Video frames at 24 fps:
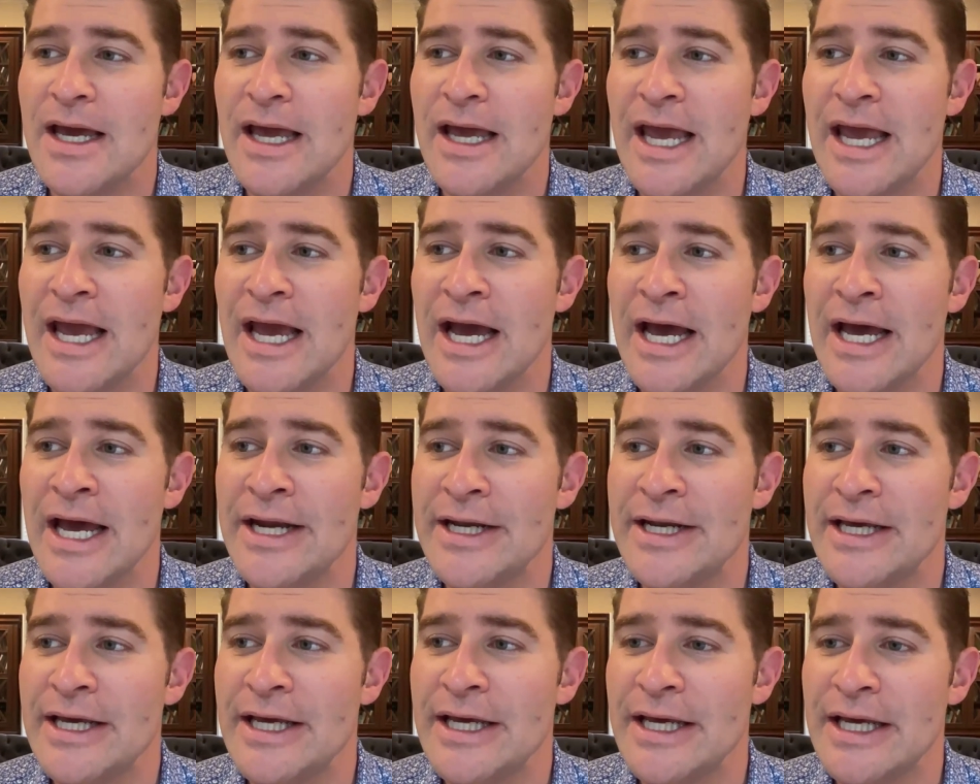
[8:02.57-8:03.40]

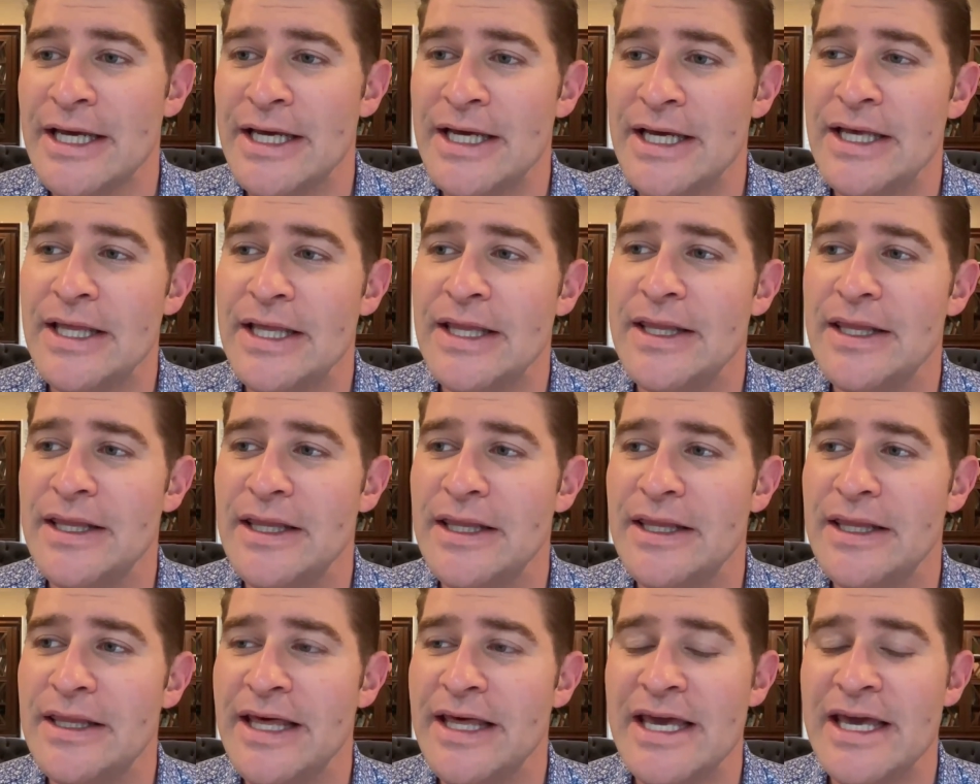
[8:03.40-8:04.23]
And
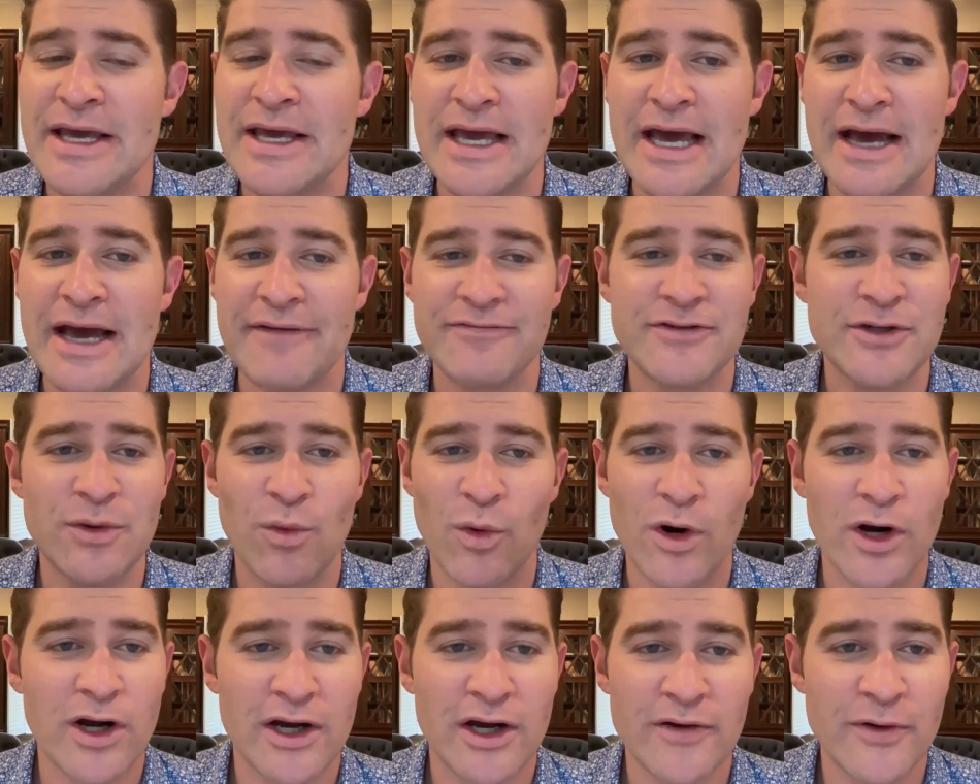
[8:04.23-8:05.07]
they have to
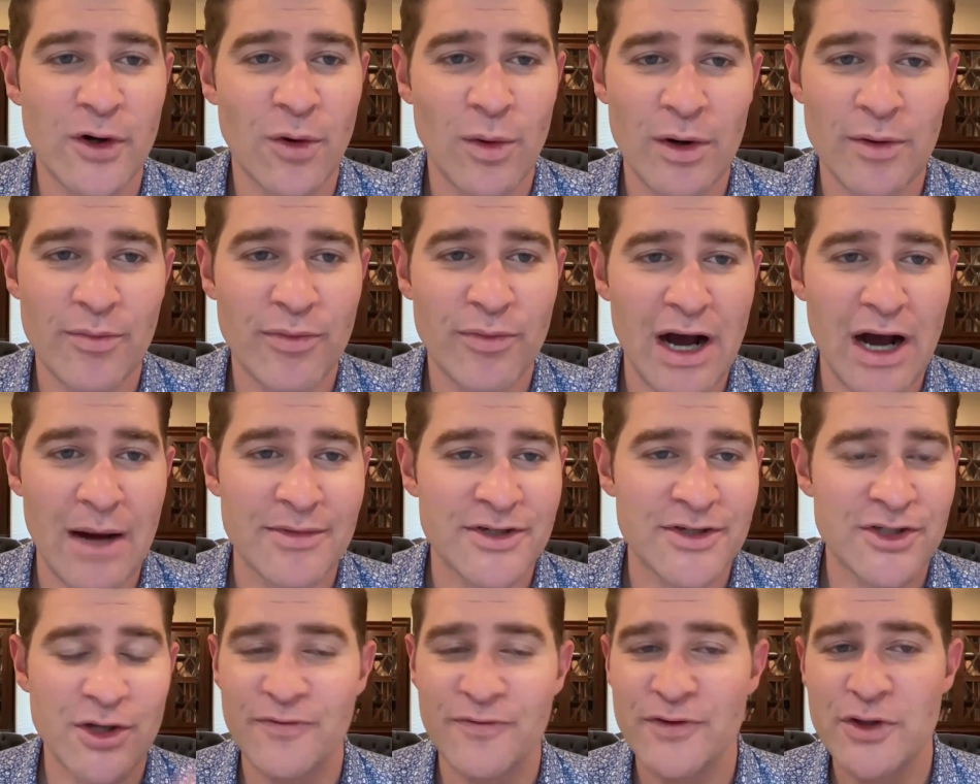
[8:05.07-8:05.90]
work on real world
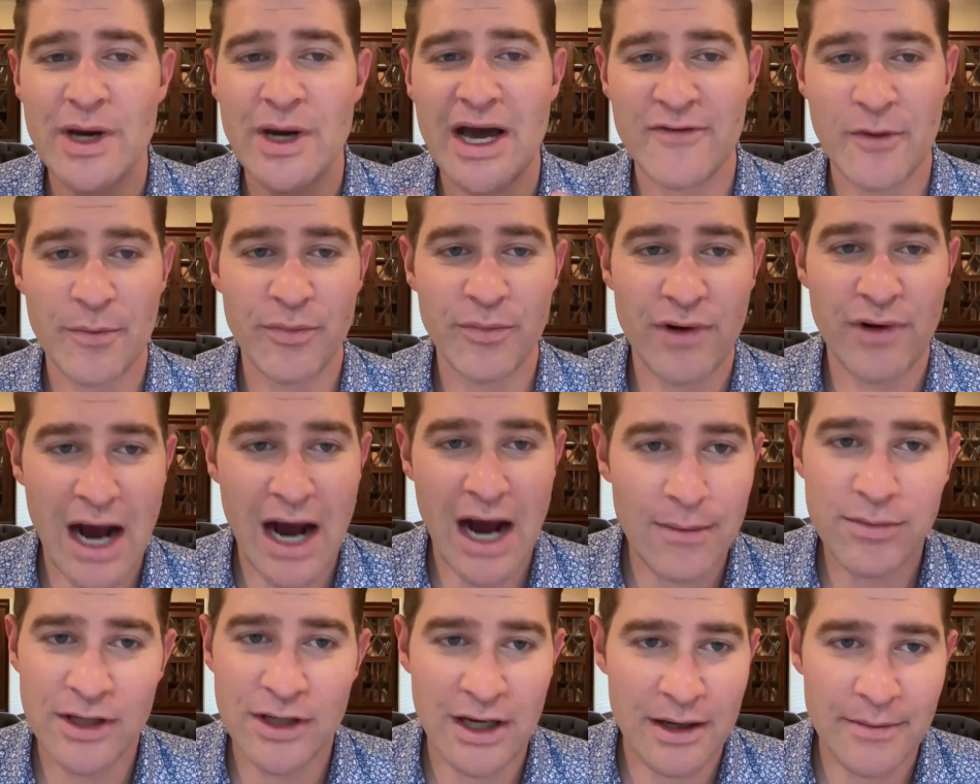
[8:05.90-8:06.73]
problems. So if you have a
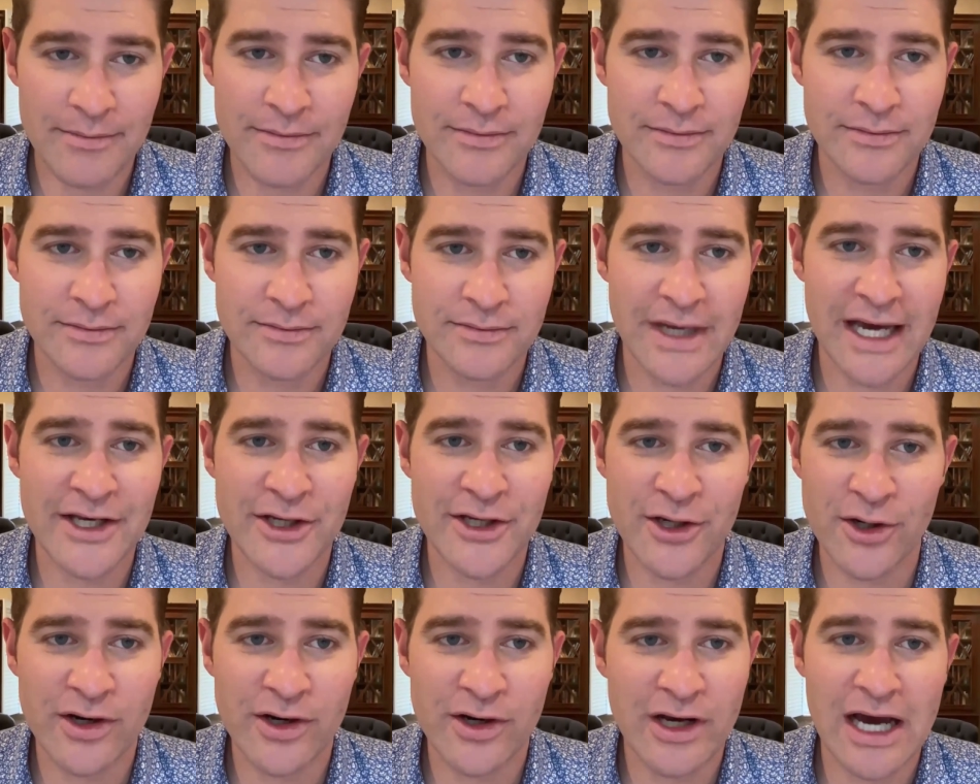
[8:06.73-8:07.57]
problem at
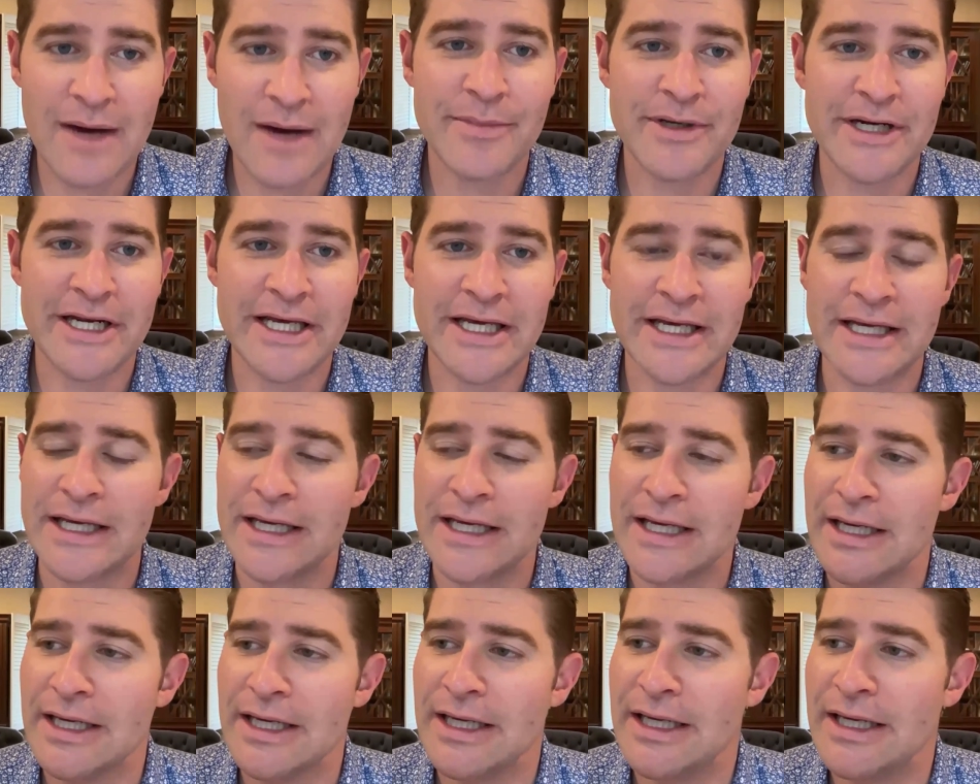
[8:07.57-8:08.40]
your company
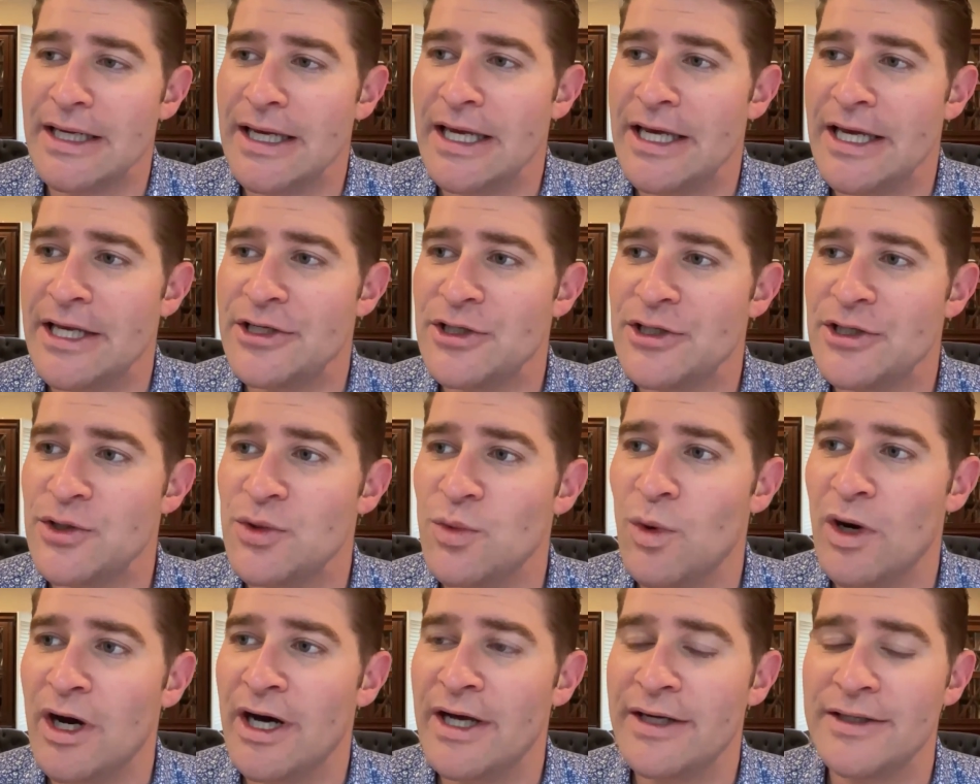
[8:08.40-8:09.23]
and you
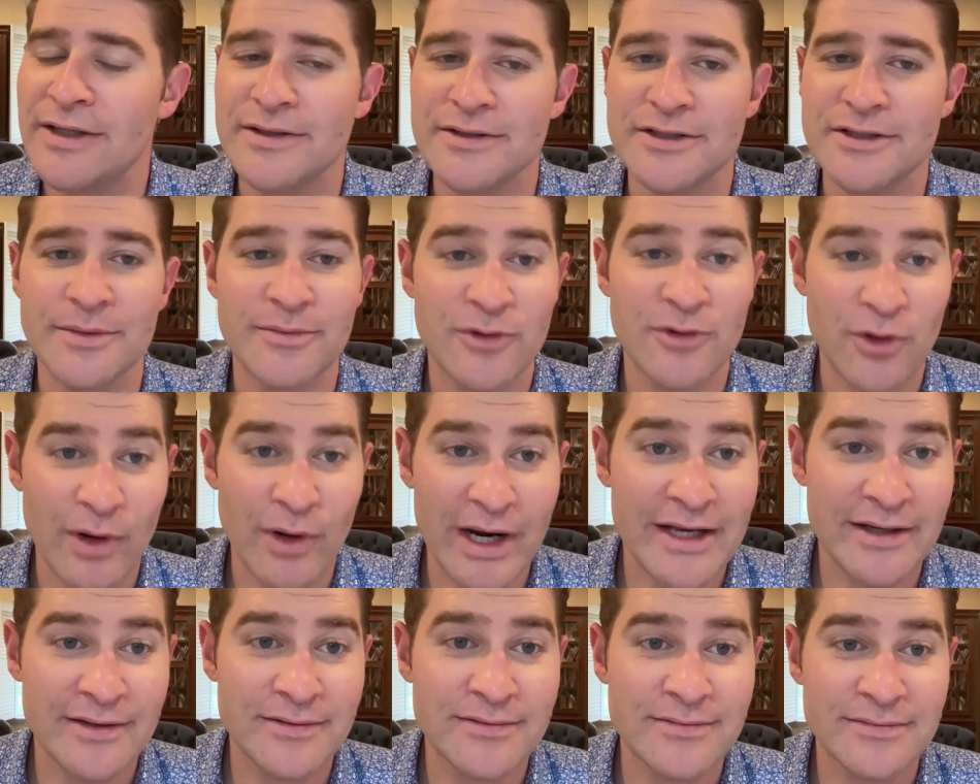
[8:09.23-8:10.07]
want some
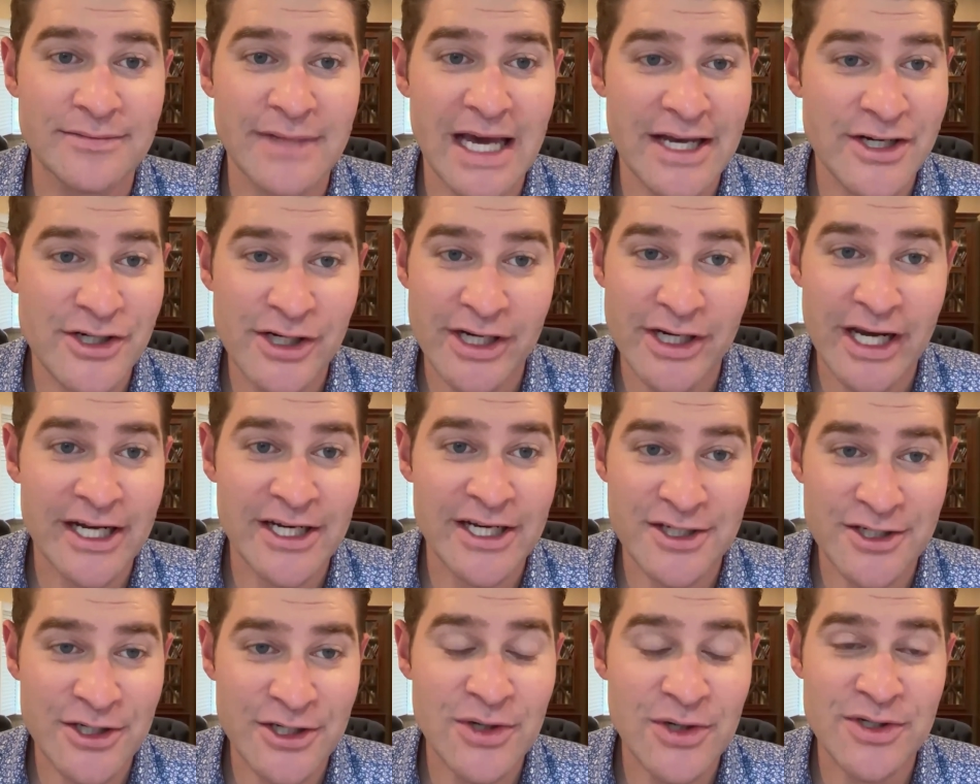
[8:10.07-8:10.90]
great
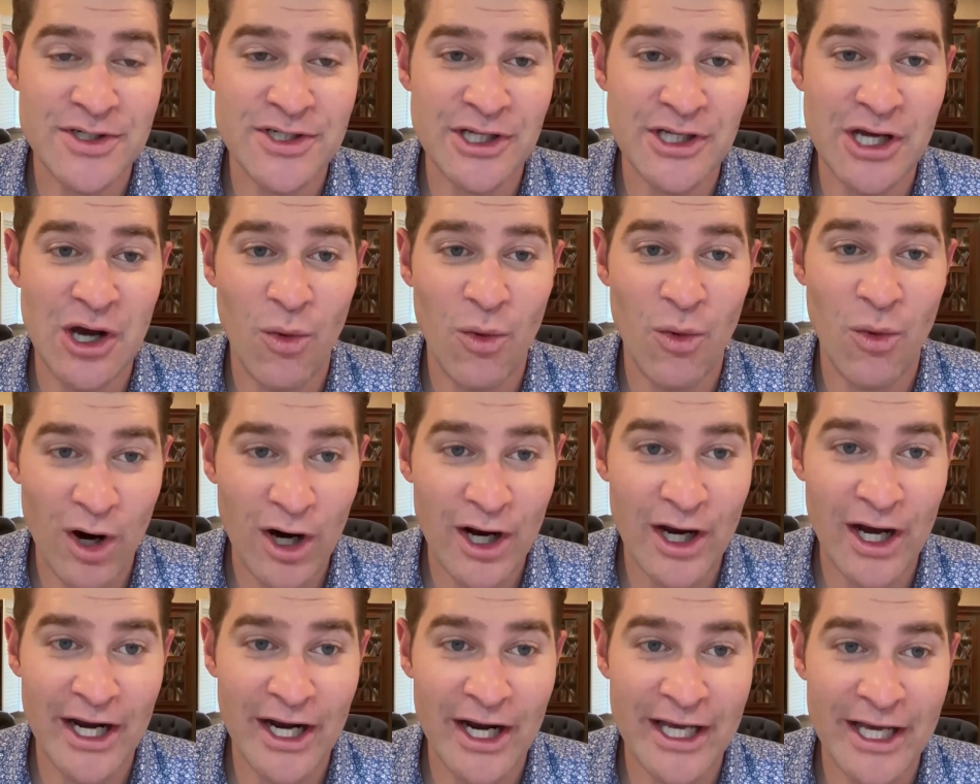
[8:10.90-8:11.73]
educated students to go
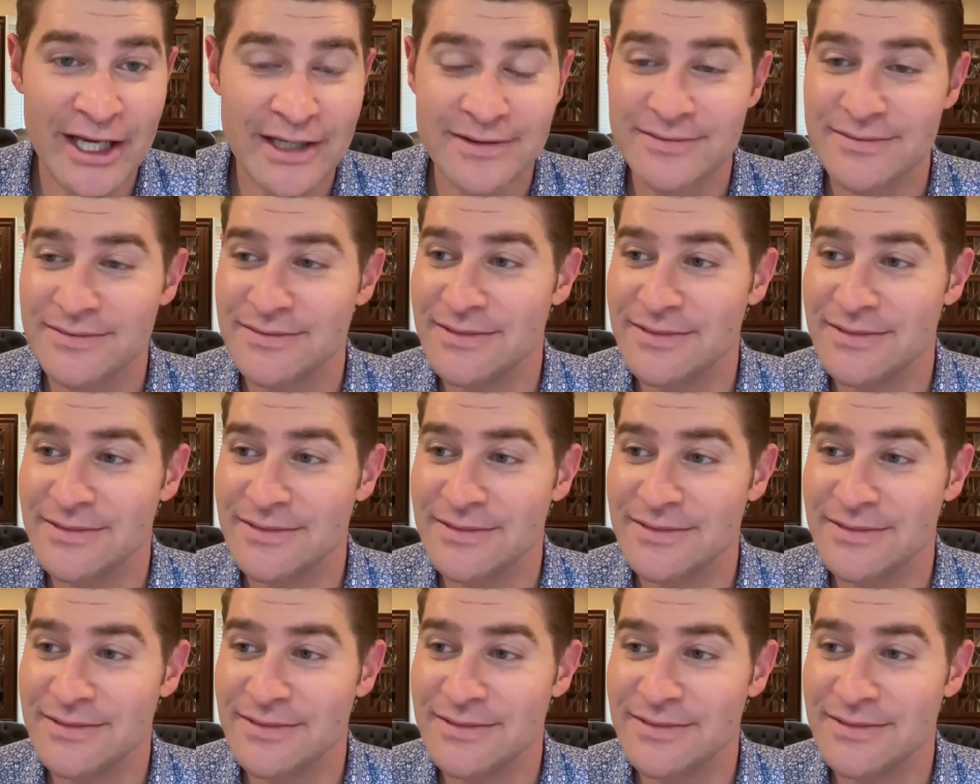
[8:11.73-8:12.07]
work on it,